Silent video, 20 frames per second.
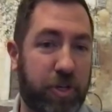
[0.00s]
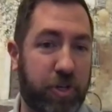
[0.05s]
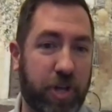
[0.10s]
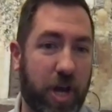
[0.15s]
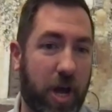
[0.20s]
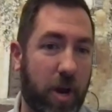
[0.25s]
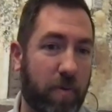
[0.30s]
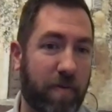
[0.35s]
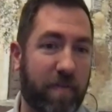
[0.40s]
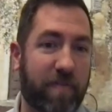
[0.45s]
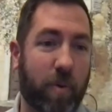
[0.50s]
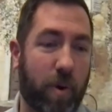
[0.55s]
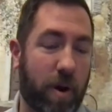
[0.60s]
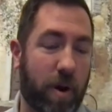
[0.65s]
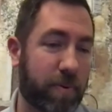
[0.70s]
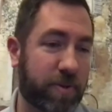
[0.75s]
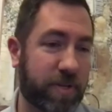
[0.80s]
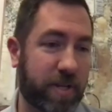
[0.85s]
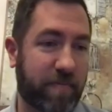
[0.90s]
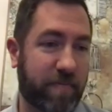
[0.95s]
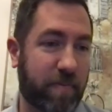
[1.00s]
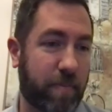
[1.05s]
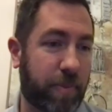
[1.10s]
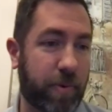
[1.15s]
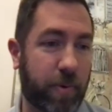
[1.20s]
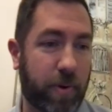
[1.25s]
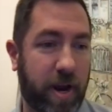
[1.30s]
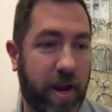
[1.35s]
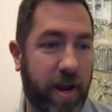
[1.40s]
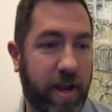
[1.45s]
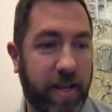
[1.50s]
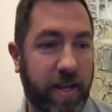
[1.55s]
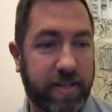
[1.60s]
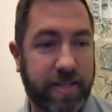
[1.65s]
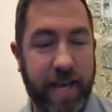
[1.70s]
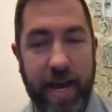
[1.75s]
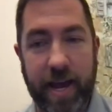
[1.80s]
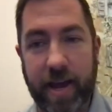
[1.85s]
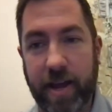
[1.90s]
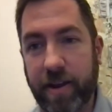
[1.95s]
he shot over 40% from three.
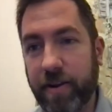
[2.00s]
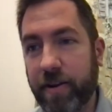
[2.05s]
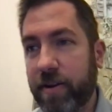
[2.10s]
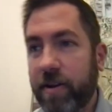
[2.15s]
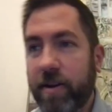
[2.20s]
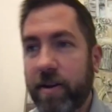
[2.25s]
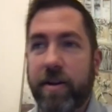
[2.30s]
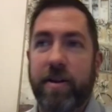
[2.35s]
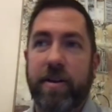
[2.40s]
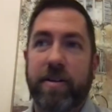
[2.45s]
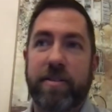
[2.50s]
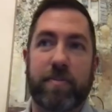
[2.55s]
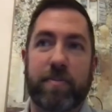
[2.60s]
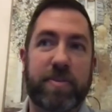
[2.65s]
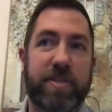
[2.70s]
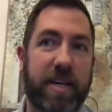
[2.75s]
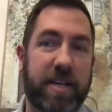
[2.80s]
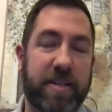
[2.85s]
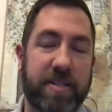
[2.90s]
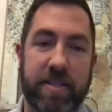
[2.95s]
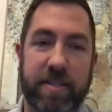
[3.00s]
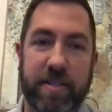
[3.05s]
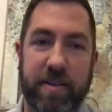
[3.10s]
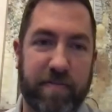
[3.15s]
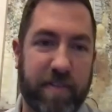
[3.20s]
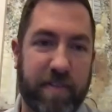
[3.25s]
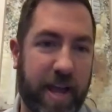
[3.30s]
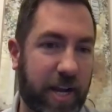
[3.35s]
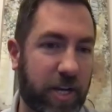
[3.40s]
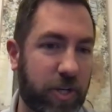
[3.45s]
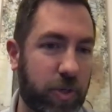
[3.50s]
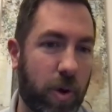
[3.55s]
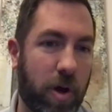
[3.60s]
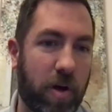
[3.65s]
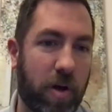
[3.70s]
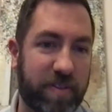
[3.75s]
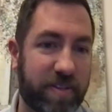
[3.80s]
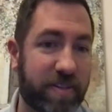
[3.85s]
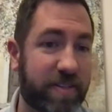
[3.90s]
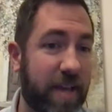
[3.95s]
He's had some seasons of like
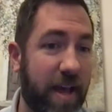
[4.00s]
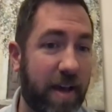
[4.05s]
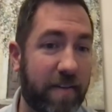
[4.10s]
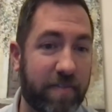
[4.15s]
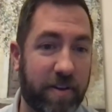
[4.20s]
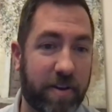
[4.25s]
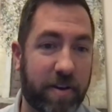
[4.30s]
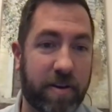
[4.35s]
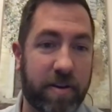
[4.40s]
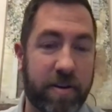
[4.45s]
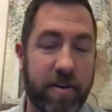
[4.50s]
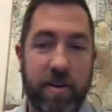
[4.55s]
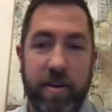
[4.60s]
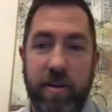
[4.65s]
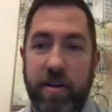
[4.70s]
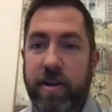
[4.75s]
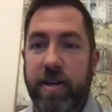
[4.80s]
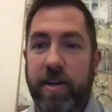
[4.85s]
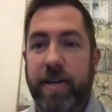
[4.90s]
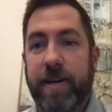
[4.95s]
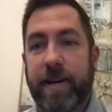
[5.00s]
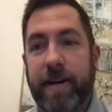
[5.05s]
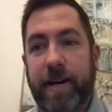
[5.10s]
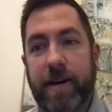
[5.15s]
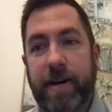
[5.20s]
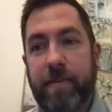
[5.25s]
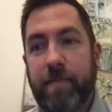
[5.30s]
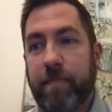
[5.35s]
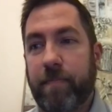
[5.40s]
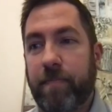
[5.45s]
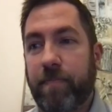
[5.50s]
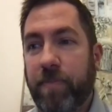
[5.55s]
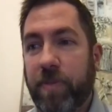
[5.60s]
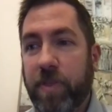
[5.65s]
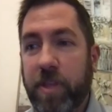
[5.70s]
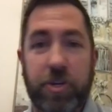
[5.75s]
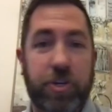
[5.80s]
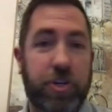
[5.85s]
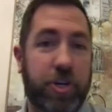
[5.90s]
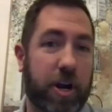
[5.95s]
12 and 7.
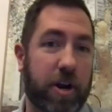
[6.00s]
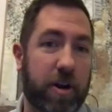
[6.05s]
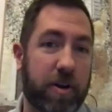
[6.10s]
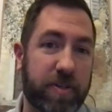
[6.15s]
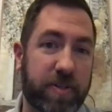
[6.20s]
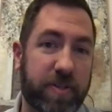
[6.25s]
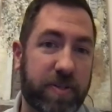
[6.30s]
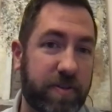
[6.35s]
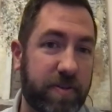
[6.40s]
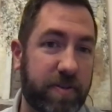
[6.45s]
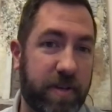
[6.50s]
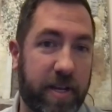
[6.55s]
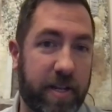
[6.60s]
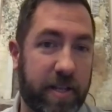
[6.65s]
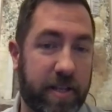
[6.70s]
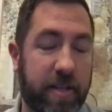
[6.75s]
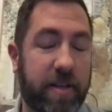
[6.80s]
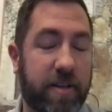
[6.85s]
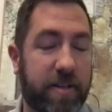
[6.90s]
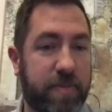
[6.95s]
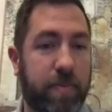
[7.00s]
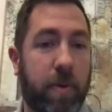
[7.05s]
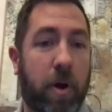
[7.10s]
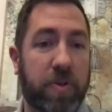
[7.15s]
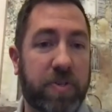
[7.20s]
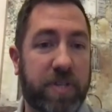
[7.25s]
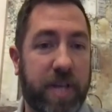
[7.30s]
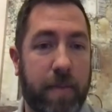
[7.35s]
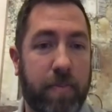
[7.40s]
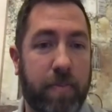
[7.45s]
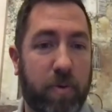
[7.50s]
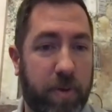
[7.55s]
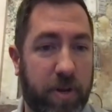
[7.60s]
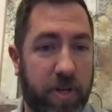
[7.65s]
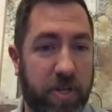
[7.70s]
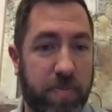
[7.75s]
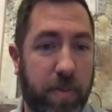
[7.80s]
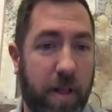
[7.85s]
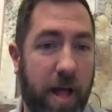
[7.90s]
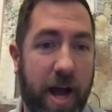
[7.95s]
This year is in a small sample, but
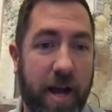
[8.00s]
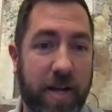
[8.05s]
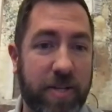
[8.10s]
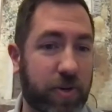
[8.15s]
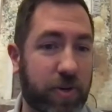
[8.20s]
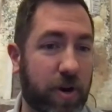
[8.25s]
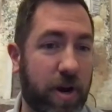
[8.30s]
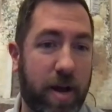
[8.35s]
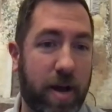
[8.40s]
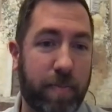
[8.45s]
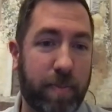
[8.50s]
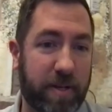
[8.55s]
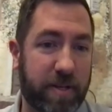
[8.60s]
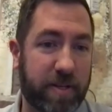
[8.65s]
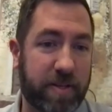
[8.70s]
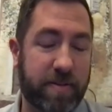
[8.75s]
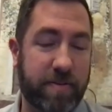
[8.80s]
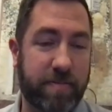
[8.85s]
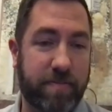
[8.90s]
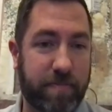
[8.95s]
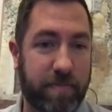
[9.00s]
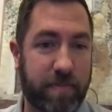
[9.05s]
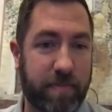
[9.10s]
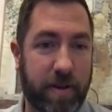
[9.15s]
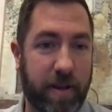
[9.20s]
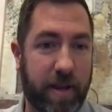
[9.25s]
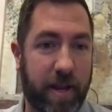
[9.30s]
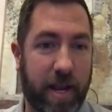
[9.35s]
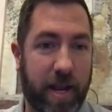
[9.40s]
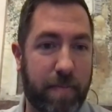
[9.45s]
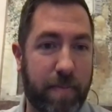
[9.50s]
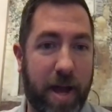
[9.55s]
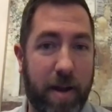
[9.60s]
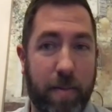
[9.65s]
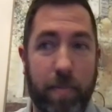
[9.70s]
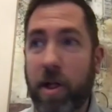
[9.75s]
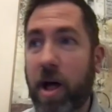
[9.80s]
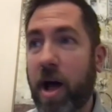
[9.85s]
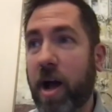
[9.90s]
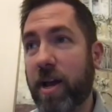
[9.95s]
his blocks are up. He's getting about
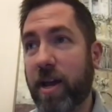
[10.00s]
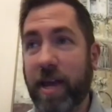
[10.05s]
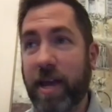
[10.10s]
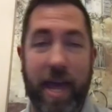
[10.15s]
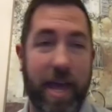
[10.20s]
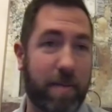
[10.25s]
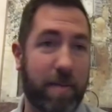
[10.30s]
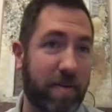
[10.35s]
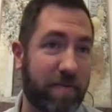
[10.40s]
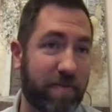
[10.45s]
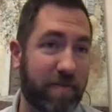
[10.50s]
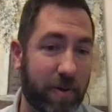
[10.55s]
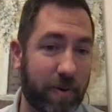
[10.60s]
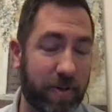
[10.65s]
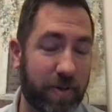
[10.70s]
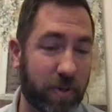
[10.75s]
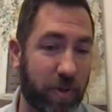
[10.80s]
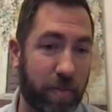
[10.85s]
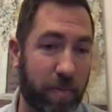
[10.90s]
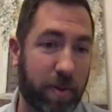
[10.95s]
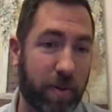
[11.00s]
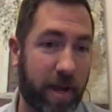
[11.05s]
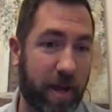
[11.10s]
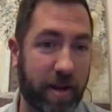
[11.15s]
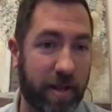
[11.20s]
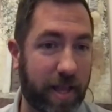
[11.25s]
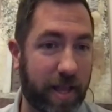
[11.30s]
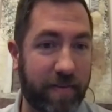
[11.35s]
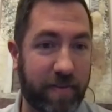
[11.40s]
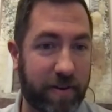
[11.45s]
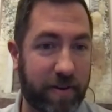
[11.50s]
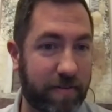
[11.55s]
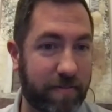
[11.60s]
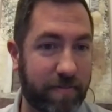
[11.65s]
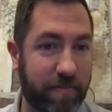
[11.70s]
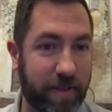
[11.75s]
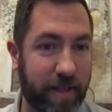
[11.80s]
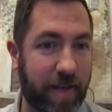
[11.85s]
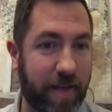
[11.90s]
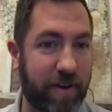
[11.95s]
a block a game, even though he's only playing
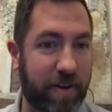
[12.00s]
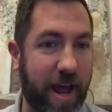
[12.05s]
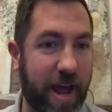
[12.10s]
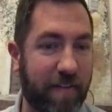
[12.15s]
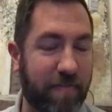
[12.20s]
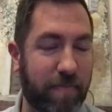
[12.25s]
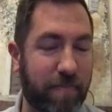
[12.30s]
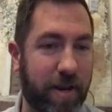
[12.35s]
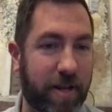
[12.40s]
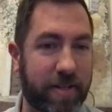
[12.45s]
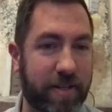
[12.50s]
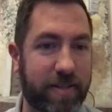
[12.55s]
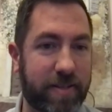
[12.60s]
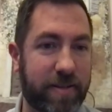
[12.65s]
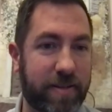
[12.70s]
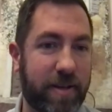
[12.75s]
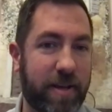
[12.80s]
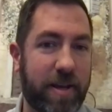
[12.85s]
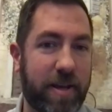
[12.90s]
11 and a half minutes.